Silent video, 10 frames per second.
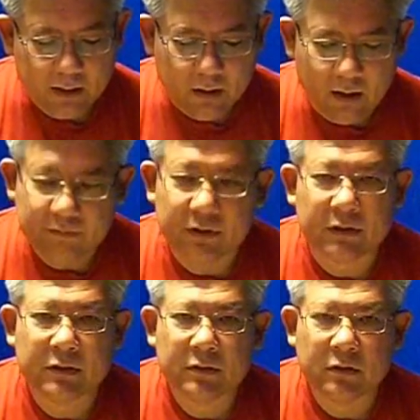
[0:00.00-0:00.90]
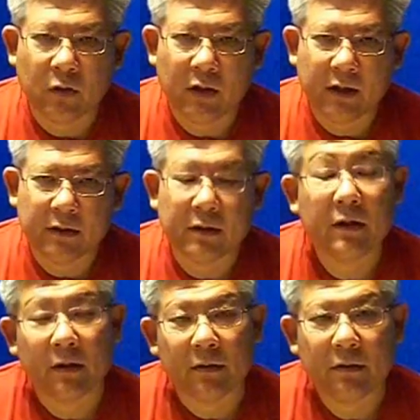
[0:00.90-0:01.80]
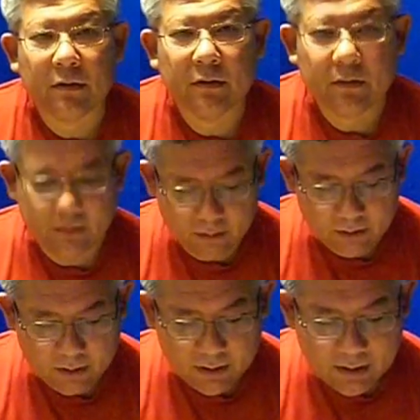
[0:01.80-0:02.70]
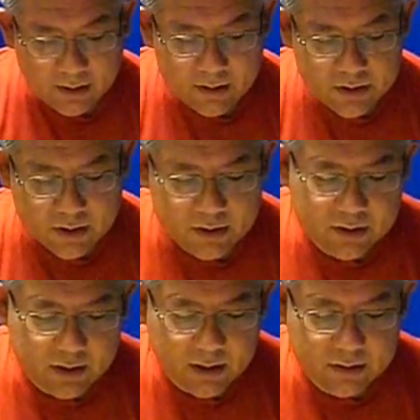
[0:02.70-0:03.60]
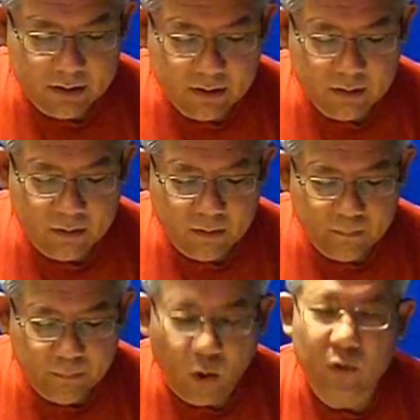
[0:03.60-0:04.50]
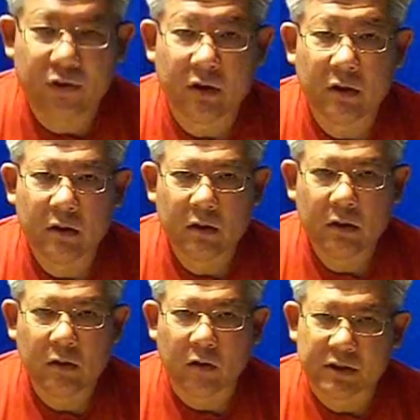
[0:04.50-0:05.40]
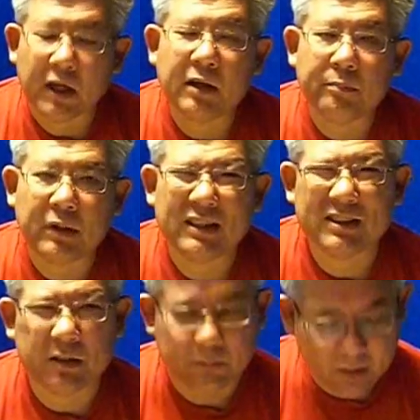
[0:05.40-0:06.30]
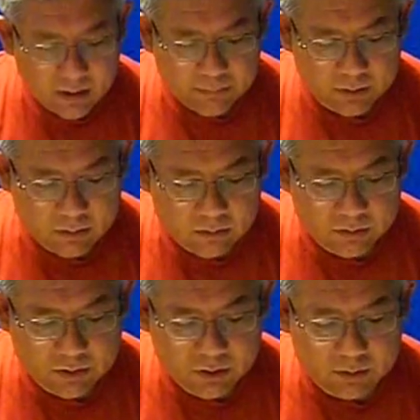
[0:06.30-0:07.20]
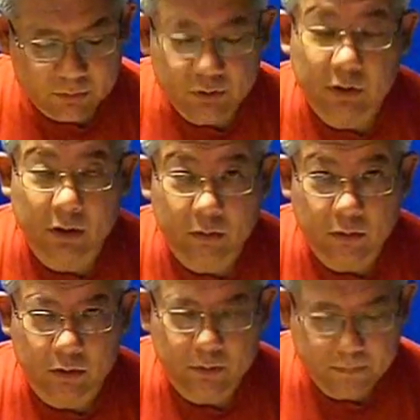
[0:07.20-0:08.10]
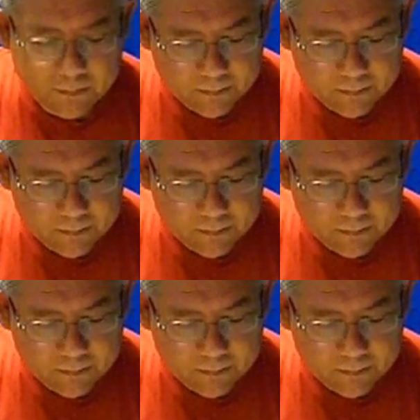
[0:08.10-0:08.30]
and conflict go hand in hand, in the sense that both are taking place in many political systems throughout the world.